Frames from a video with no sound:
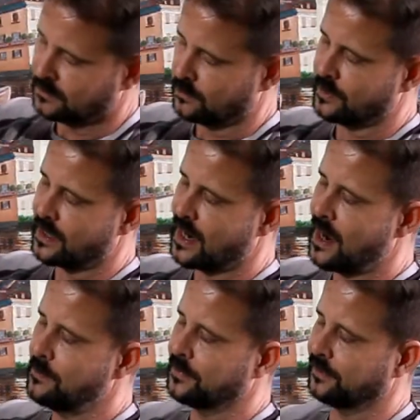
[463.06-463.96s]
what
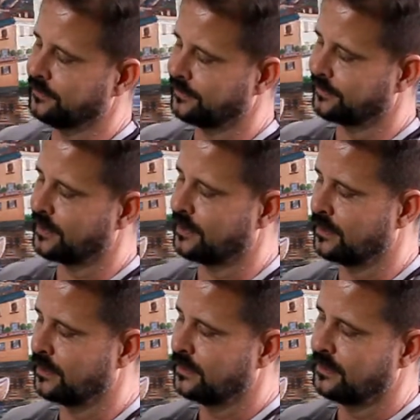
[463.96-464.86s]
happens
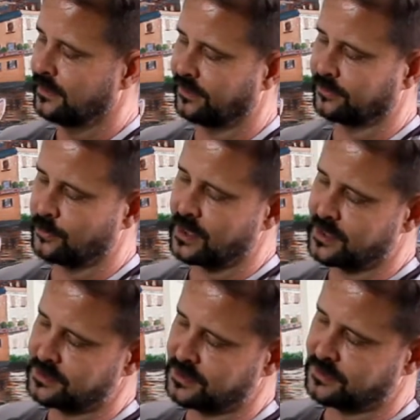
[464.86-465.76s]
is when I
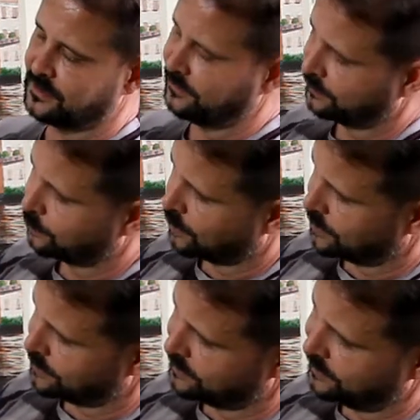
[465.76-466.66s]
get to this
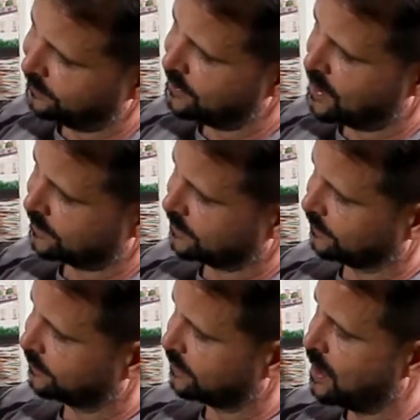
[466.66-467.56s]
part, this knot can
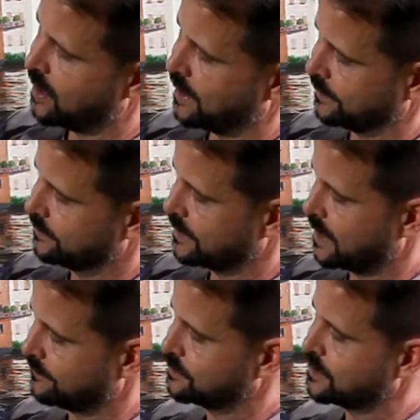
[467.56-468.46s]
slide. Yeah,
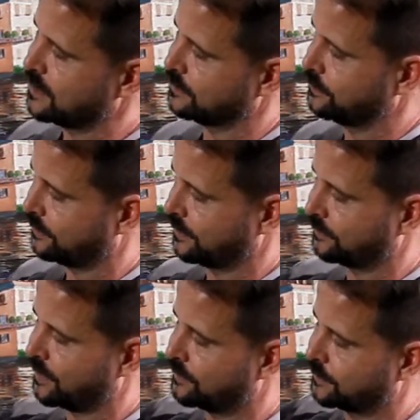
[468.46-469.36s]
if you tie it loosely, it
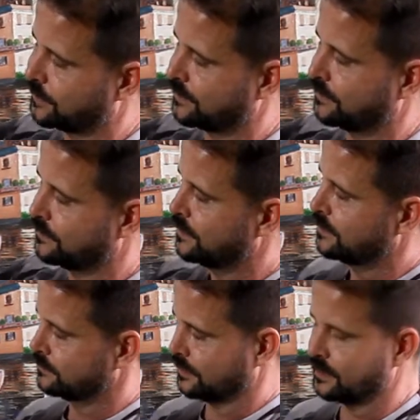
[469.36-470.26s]
slides
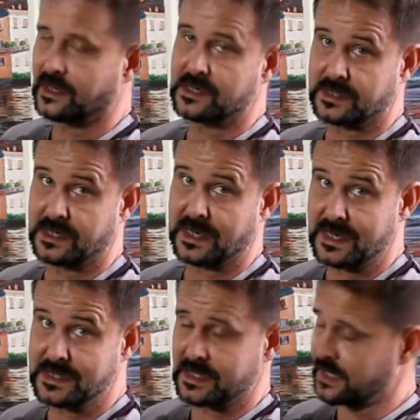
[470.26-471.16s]
really nice and
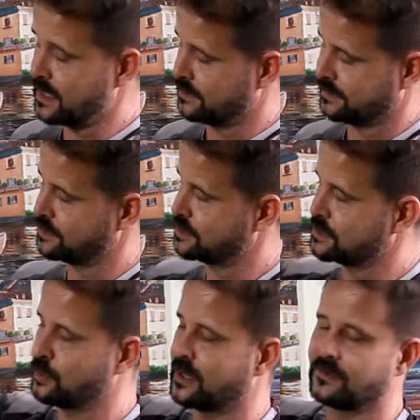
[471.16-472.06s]
easy. Then you just
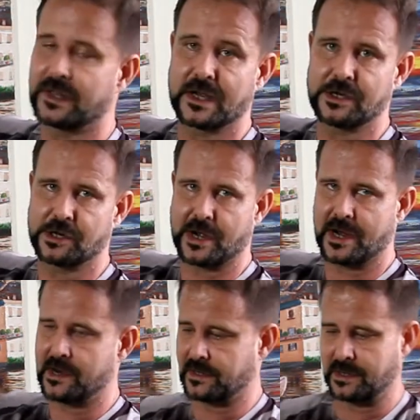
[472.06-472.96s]
put everything in your
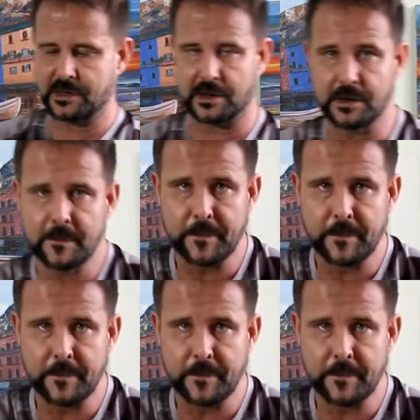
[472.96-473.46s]
hand here,